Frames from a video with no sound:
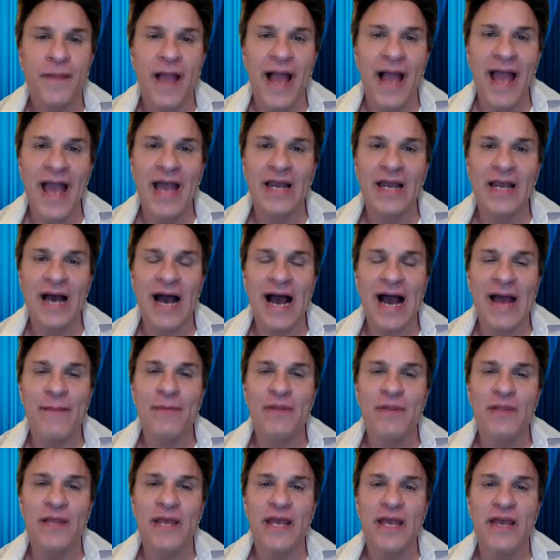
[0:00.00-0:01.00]
And I
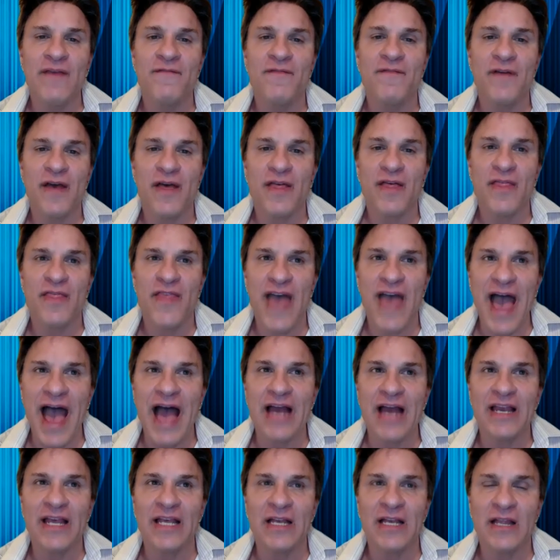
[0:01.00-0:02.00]
believe
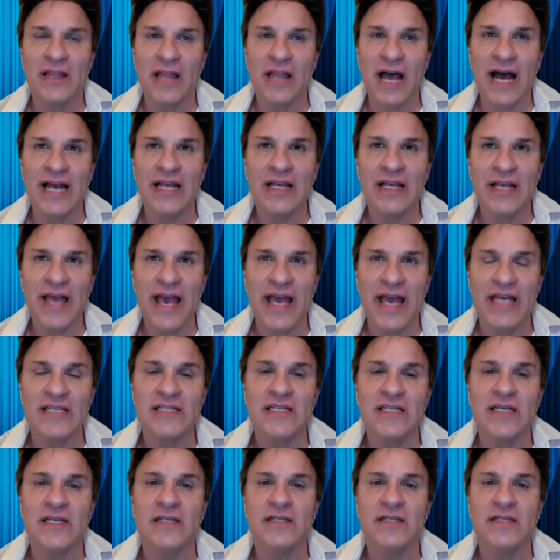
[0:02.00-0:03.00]
that in a lot of
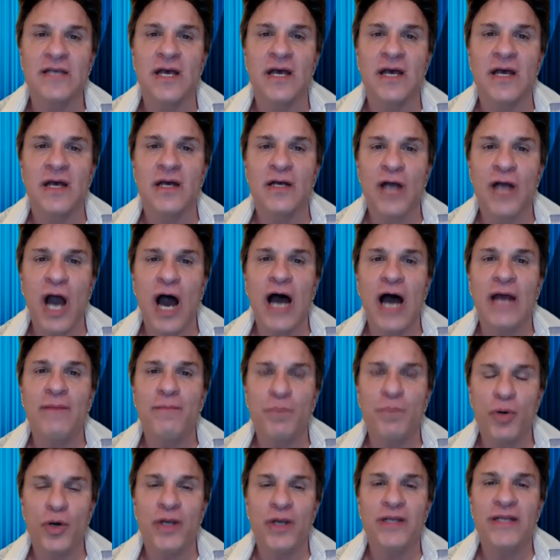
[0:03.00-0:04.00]
cases,
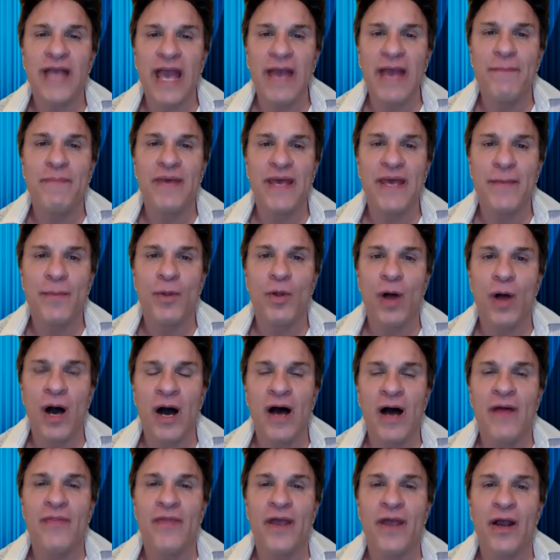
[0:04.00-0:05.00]
God put gay people
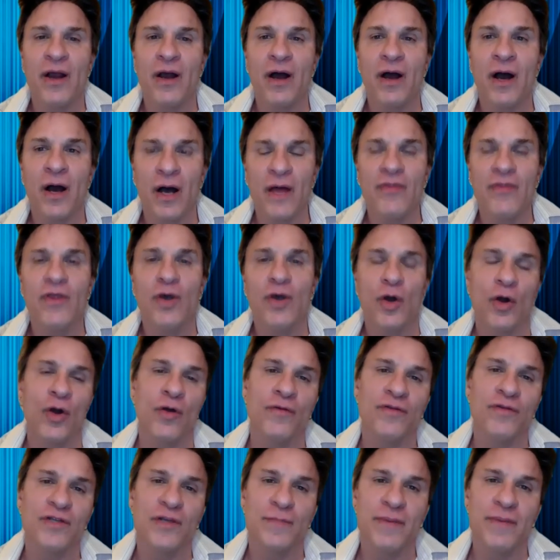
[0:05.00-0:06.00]
on there, on the
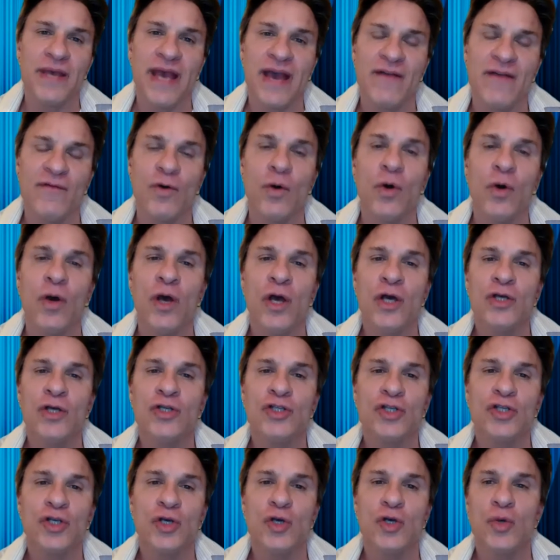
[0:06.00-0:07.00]
earth, to be able
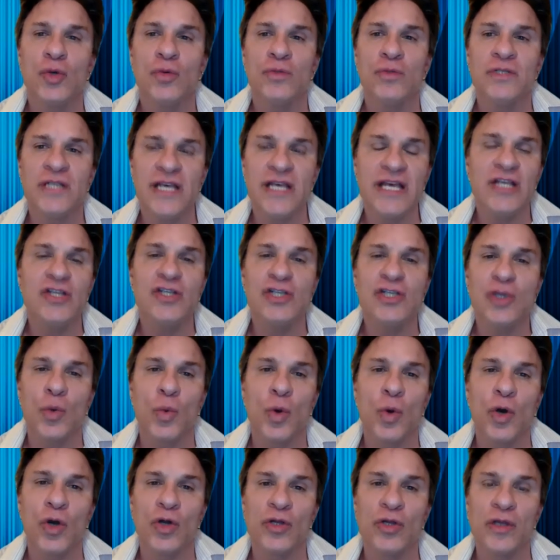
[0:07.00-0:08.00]
to teach the
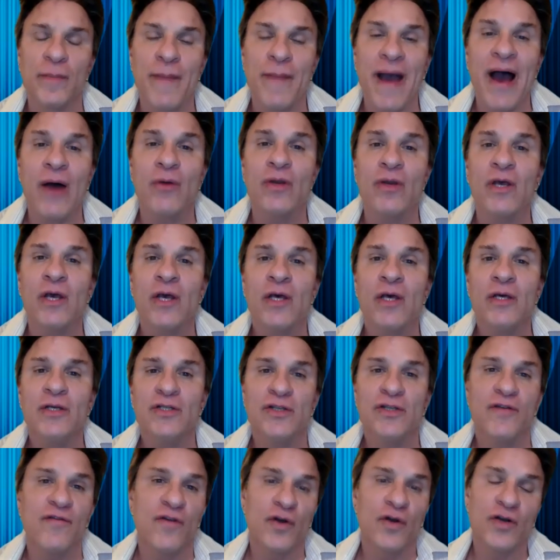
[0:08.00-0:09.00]
world about
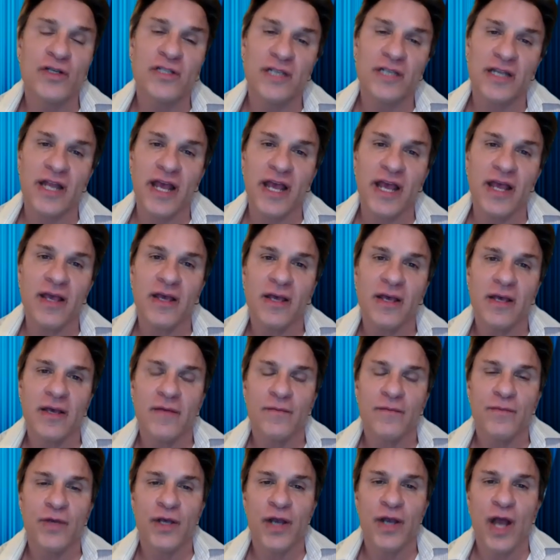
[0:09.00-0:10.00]
diversity,
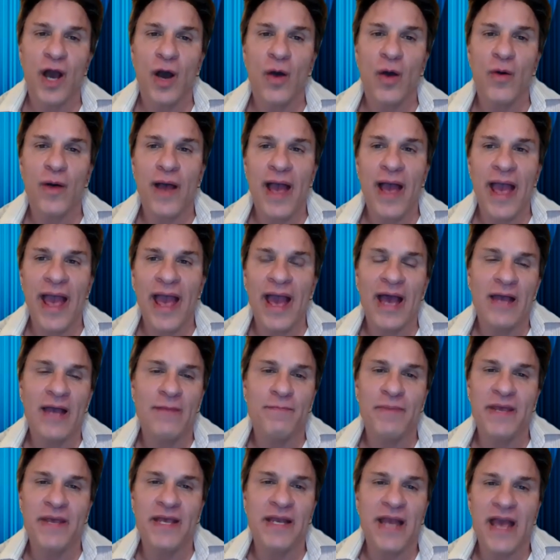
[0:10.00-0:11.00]
you know,
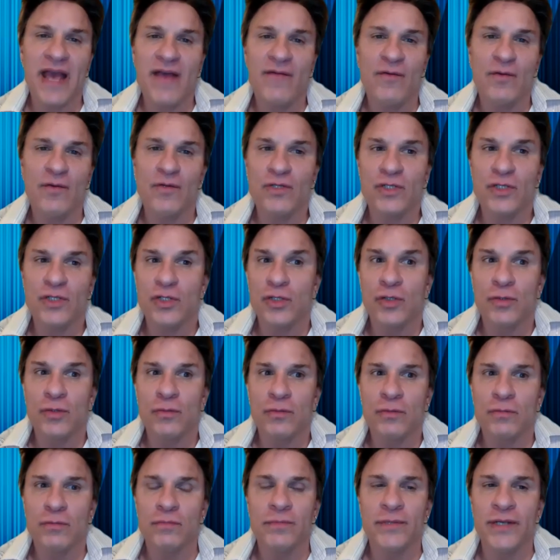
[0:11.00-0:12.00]
and being able
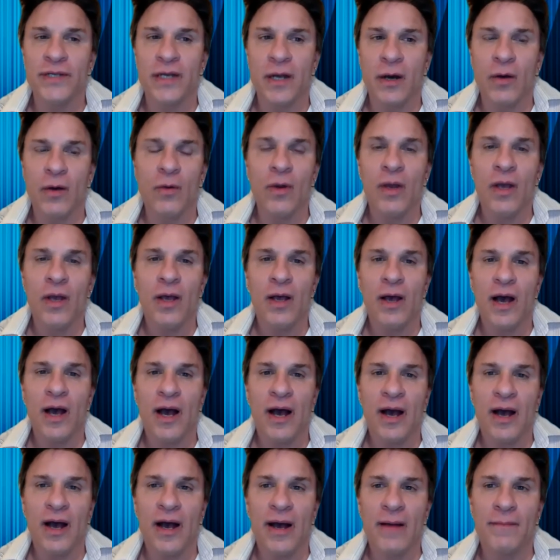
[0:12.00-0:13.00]
to, you know,
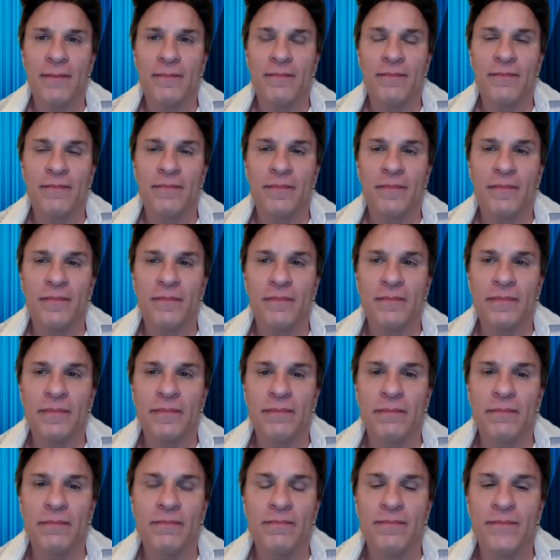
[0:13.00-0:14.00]
um,
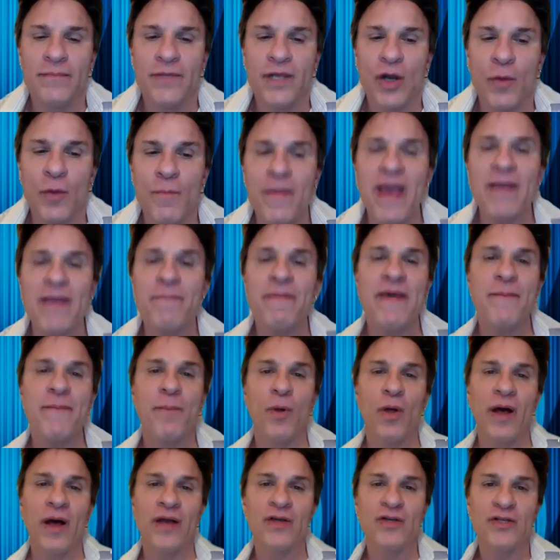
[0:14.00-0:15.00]
you know, make
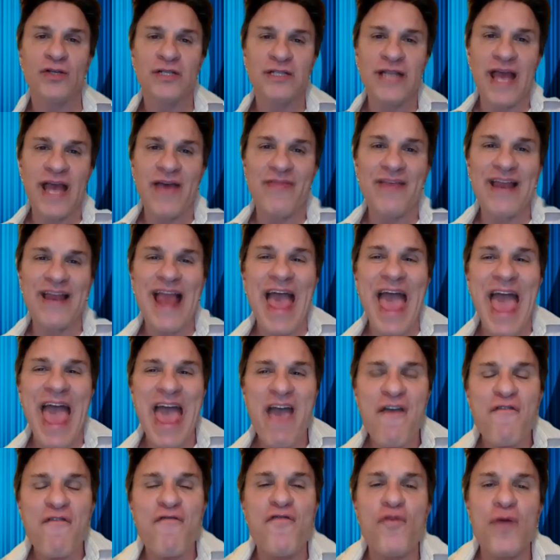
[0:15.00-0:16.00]
people understand that
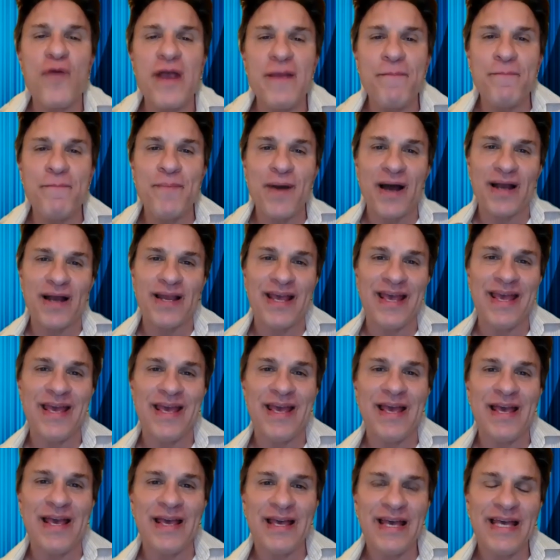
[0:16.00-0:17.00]

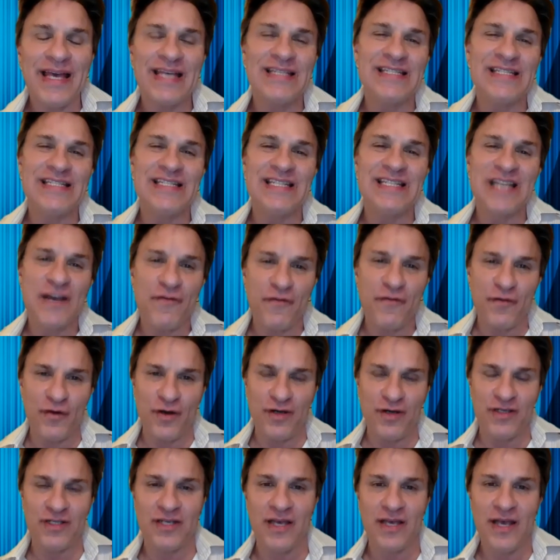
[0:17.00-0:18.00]
everybody is
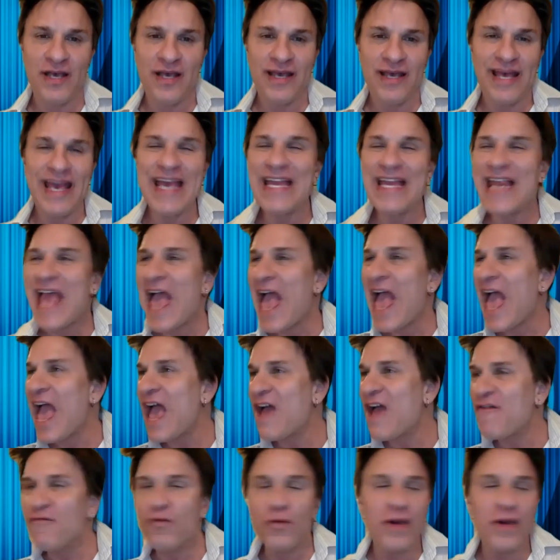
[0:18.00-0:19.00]
different in
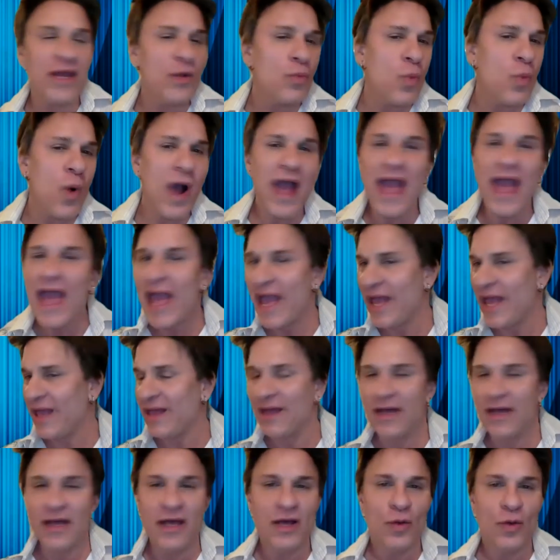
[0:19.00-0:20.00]
every way
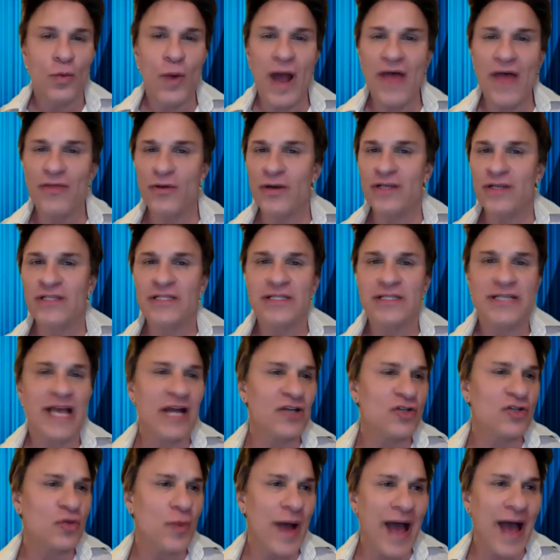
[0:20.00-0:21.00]
rather it's
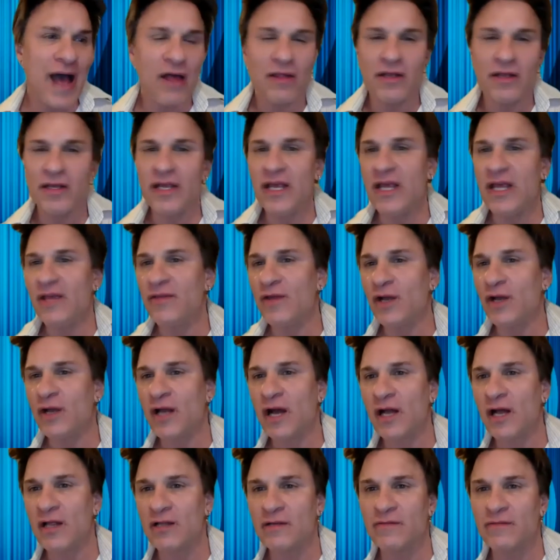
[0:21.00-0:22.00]
sexuality, the
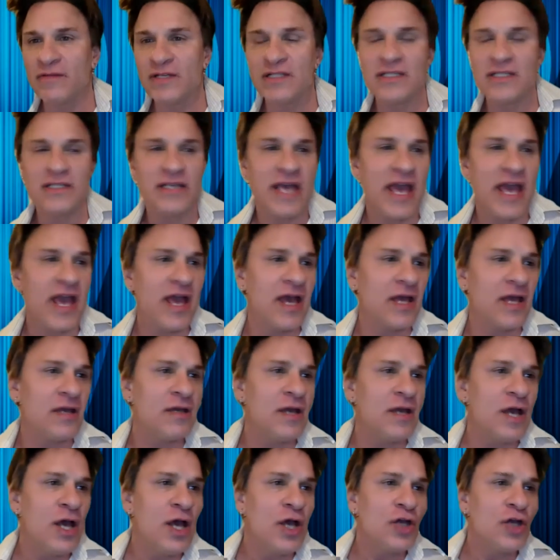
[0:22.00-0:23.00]
color of the
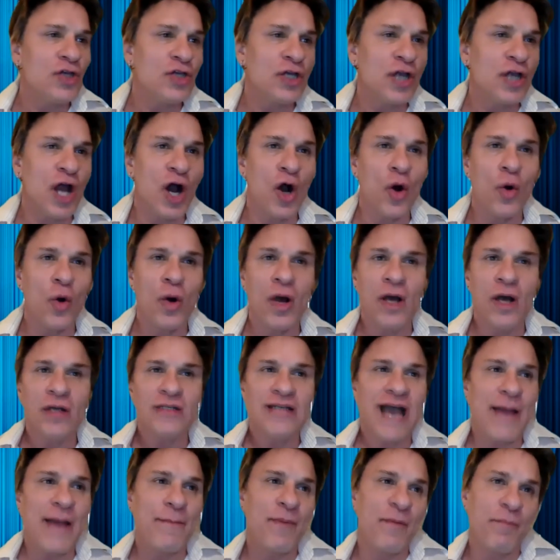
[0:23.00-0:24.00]
skin, you know,
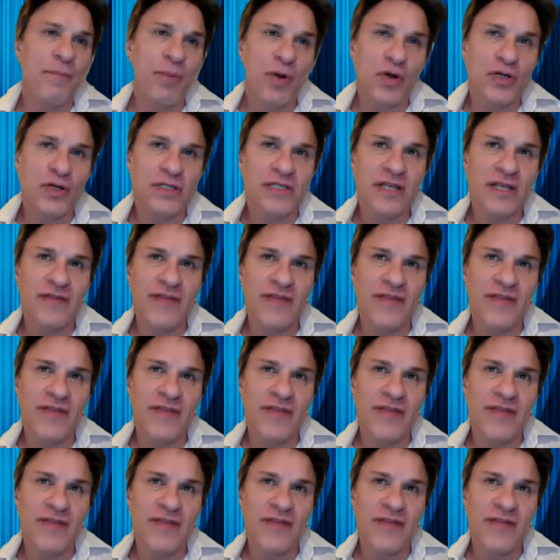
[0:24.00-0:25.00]
type of person
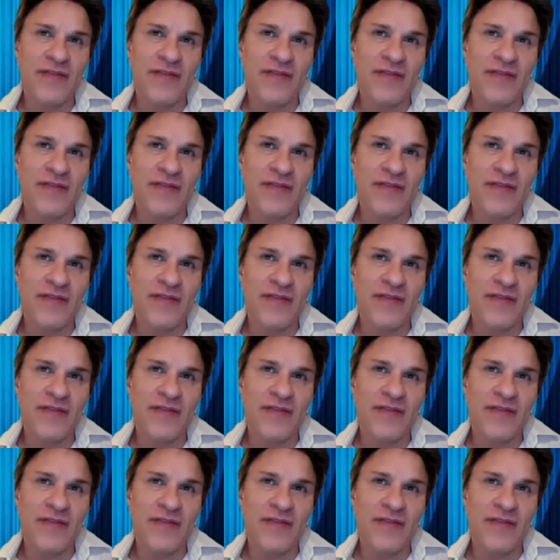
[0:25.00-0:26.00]
that they are,
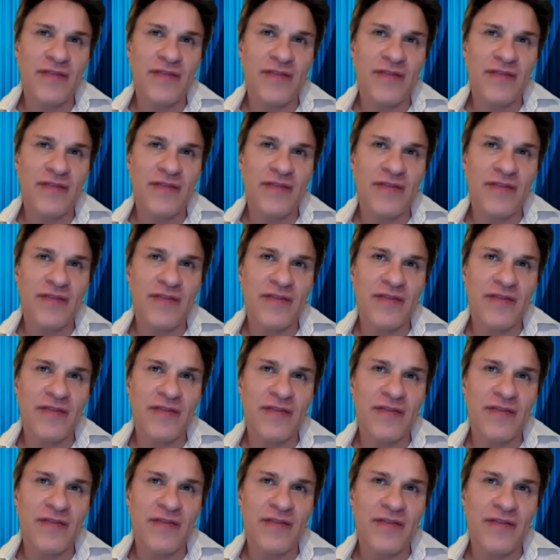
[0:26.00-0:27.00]
personalities,
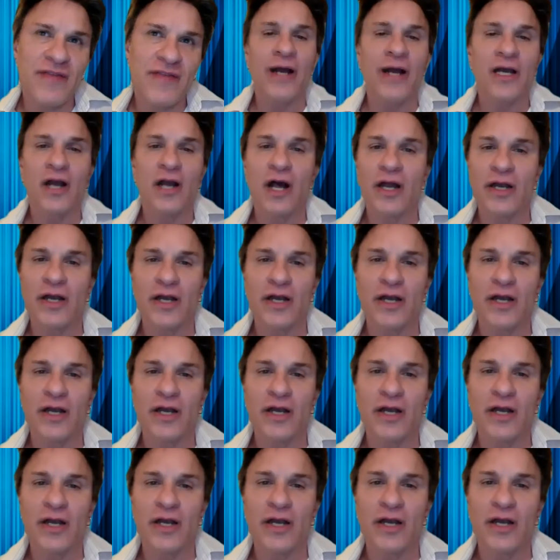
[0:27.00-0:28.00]
you know, on and on and
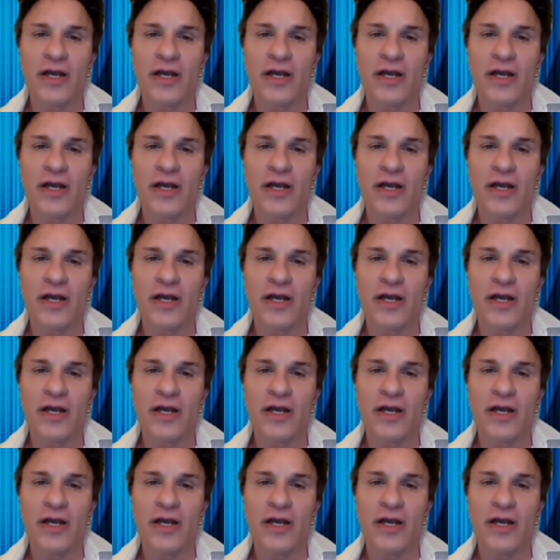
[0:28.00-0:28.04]
on.